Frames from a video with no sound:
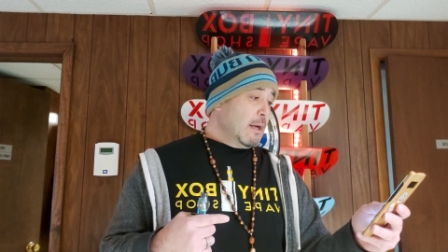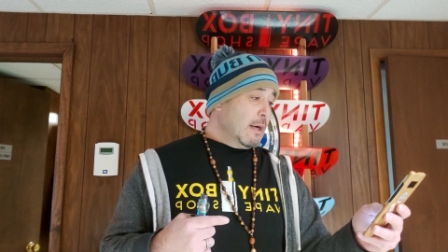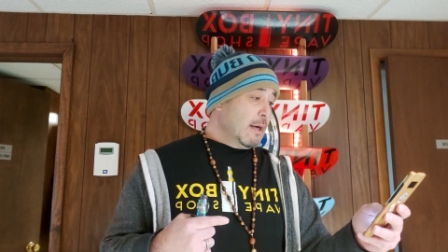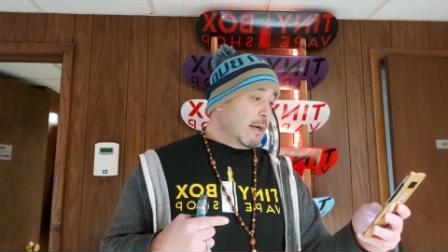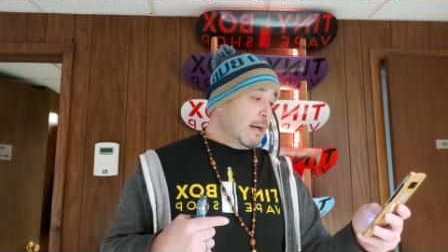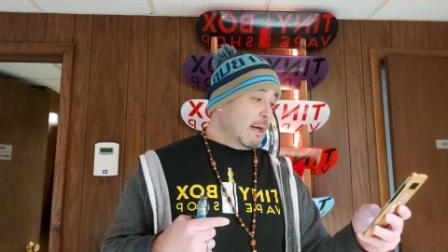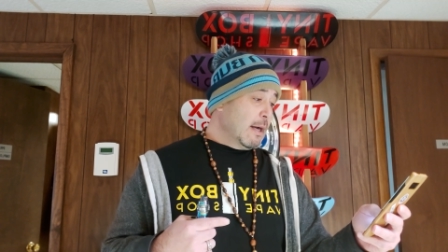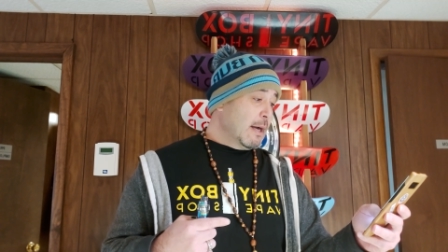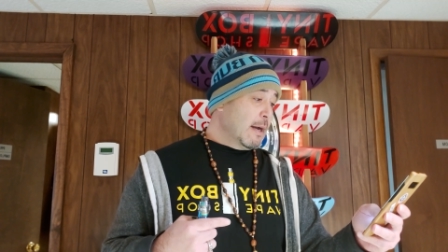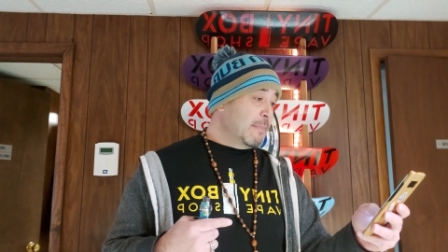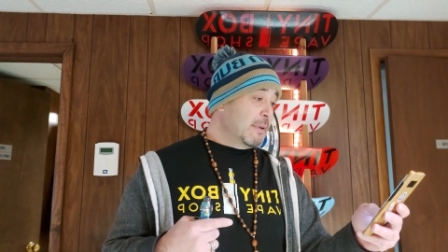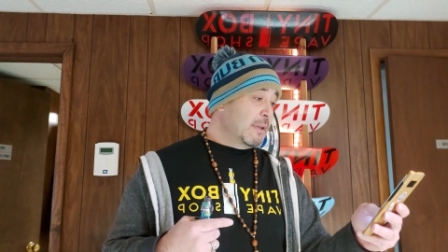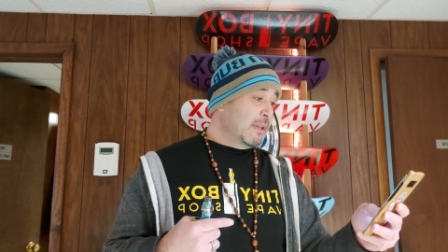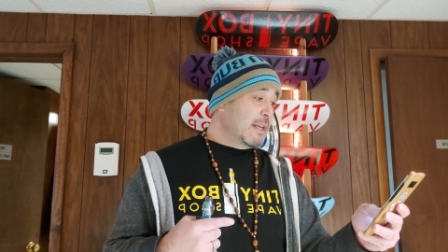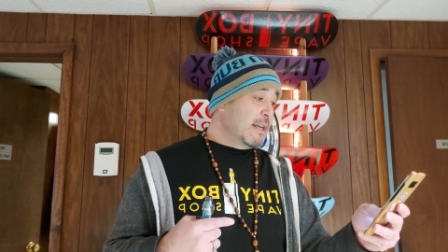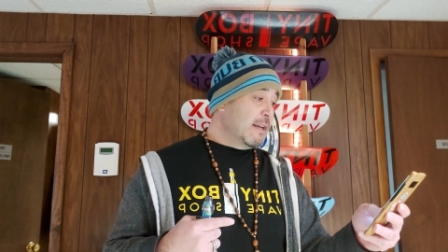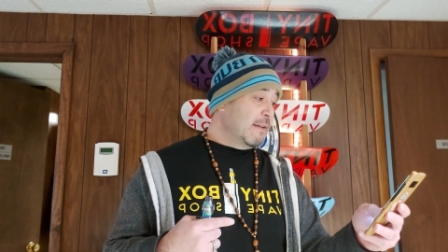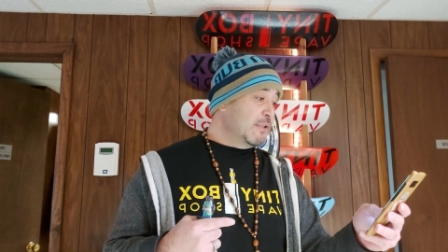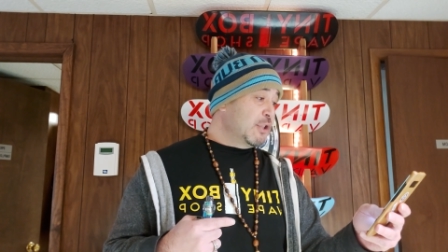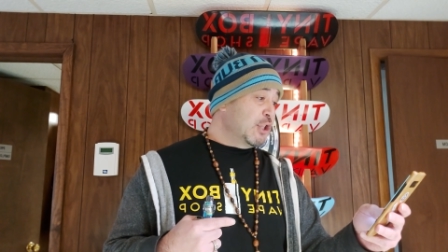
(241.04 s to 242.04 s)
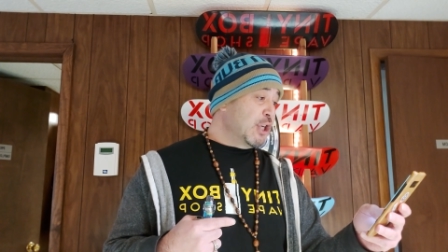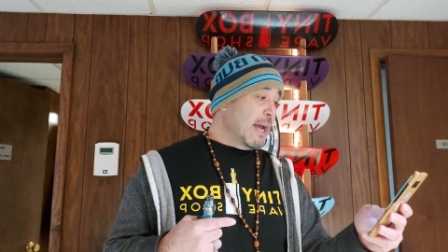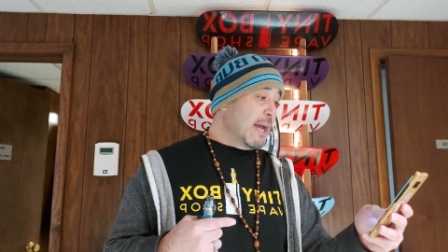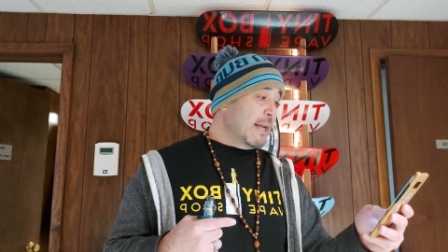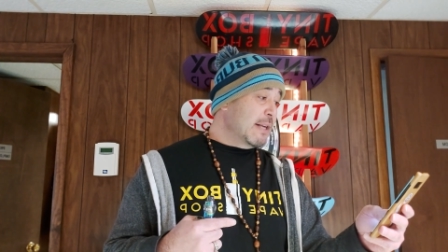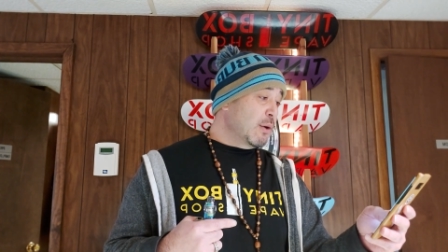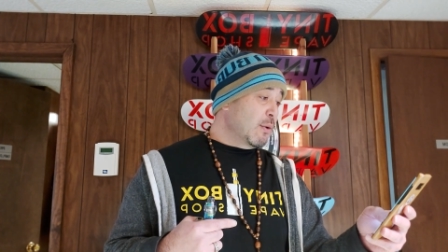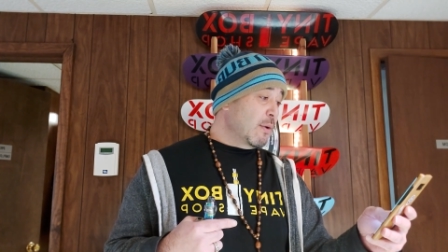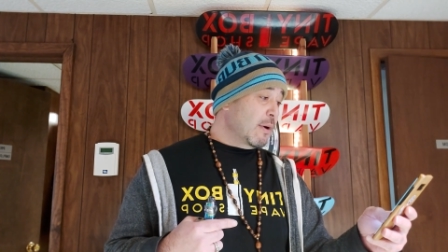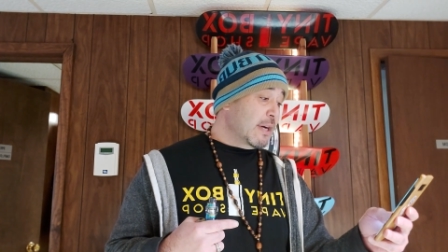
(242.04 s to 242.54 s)
I believe
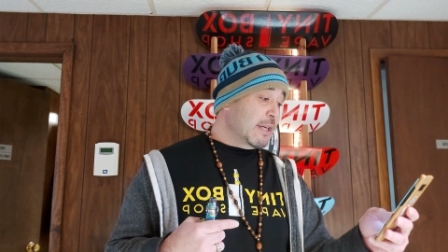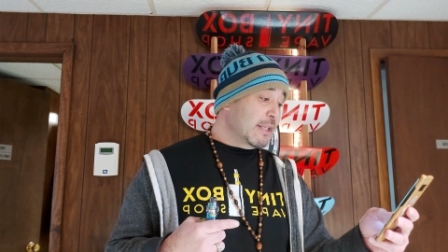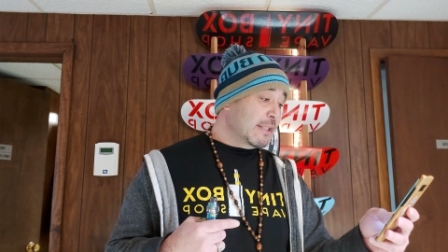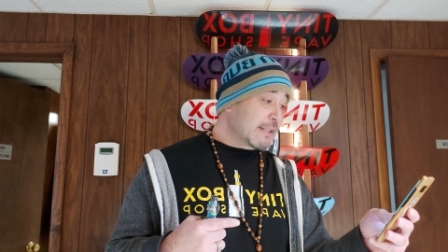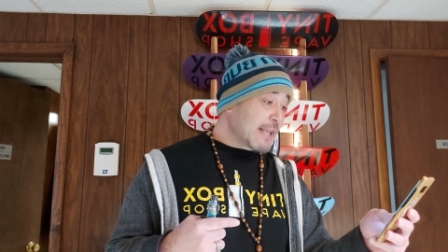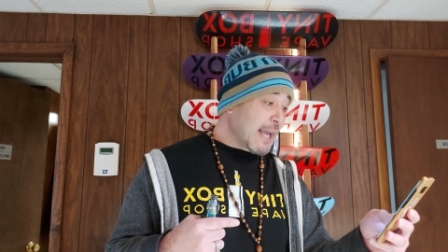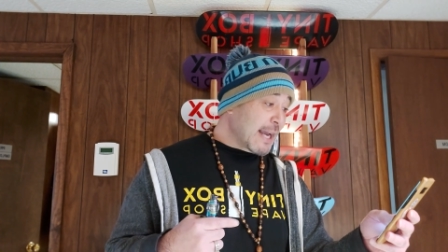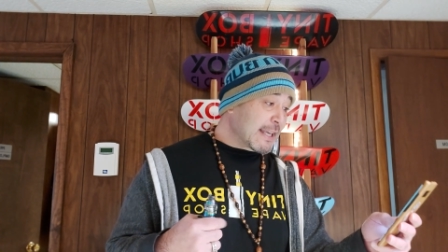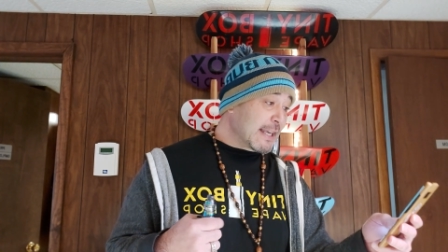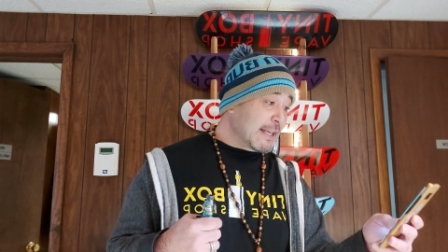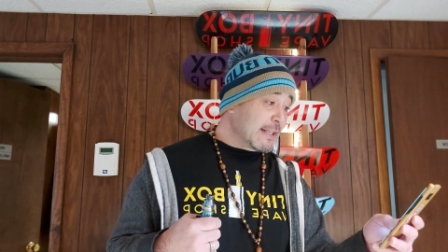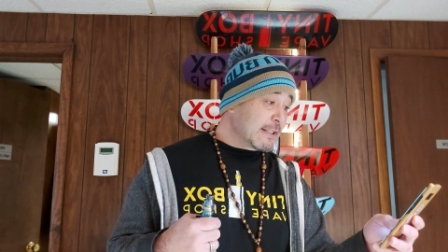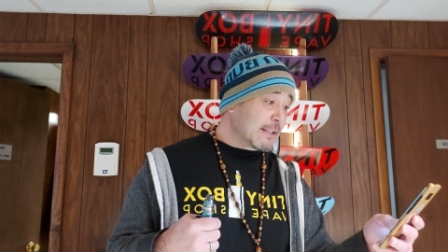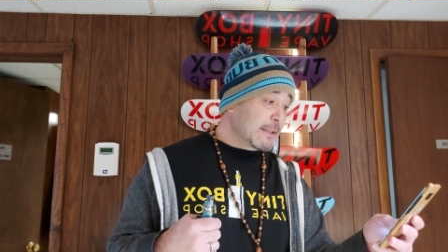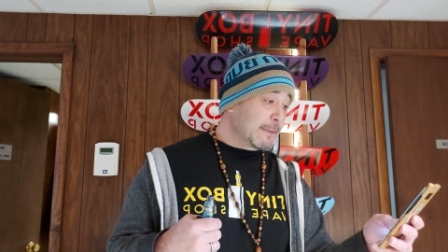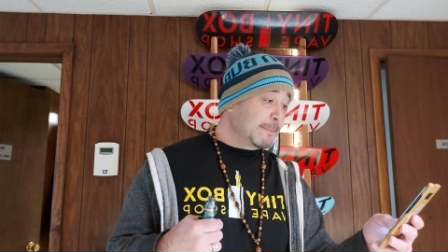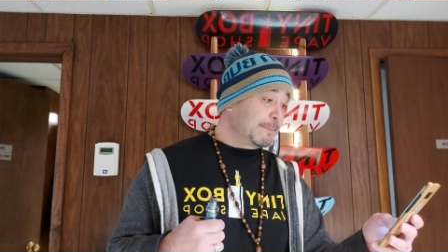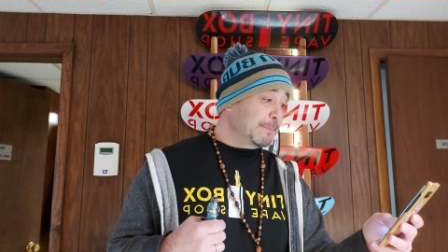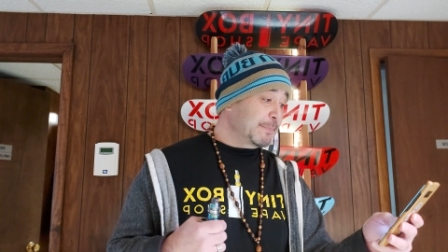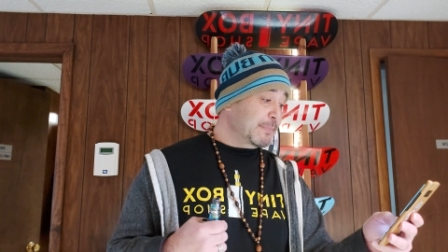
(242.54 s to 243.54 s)
January 2nd.